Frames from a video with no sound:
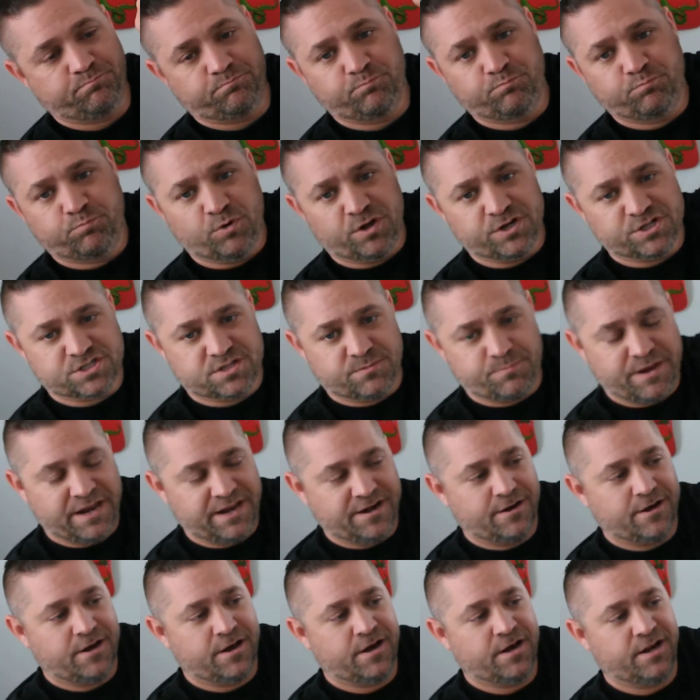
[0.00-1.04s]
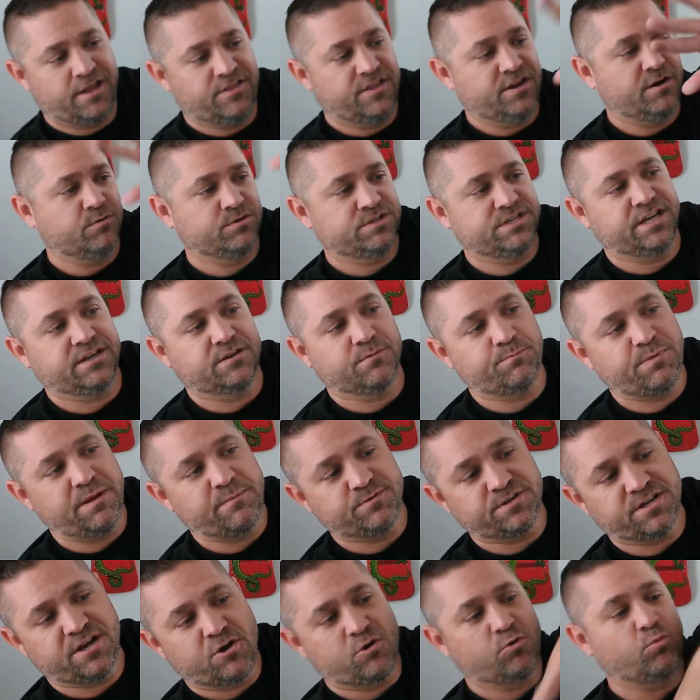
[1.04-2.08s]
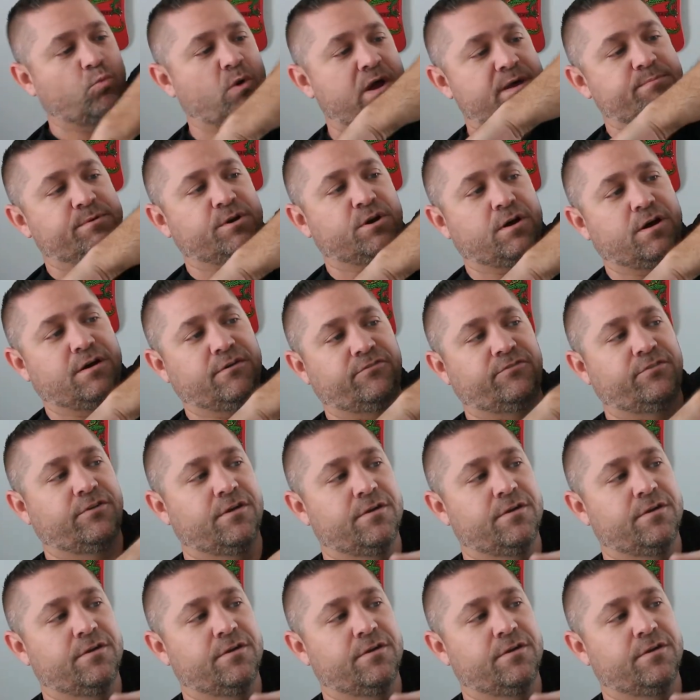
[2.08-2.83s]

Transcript: brush the paint on, and then I would take a paper towel and wipe it off.